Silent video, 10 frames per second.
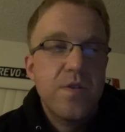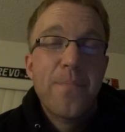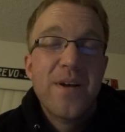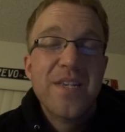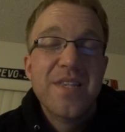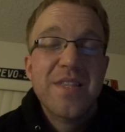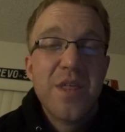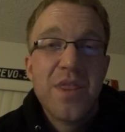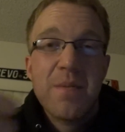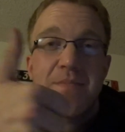Press the
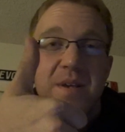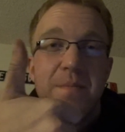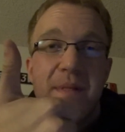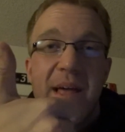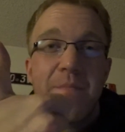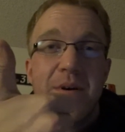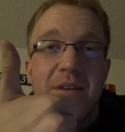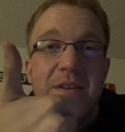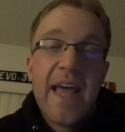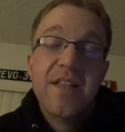thumbs up like
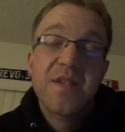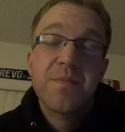button and